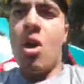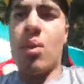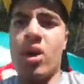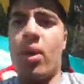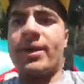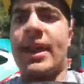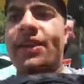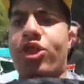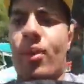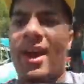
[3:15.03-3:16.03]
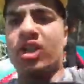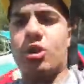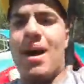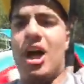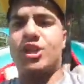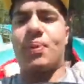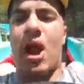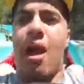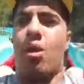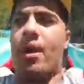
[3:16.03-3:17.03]
We're going like 300 miles per
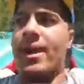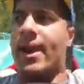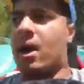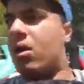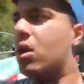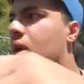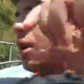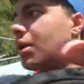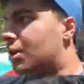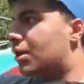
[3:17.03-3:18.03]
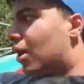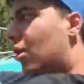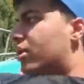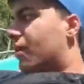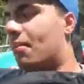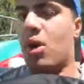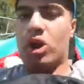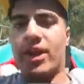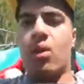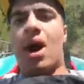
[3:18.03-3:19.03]
hour right now. Holy
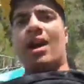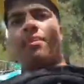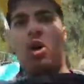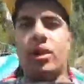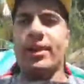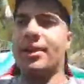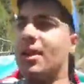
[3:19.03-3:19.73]
moly, guacamole.